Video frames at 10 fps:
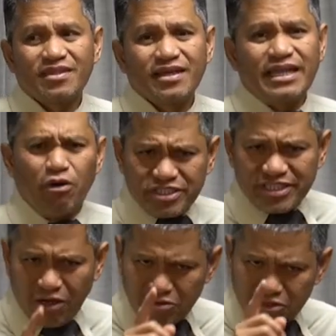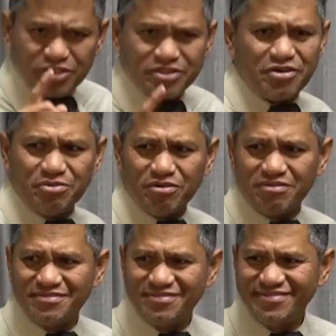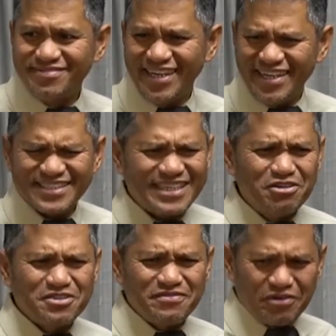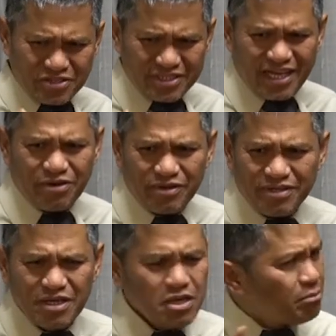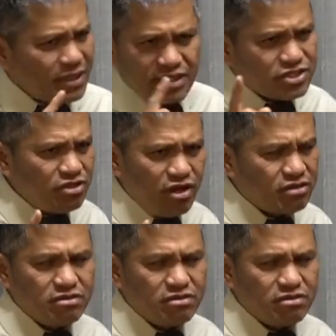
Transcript: Now, it sounds terrible. Yeah? It sounds very scary, but it's not.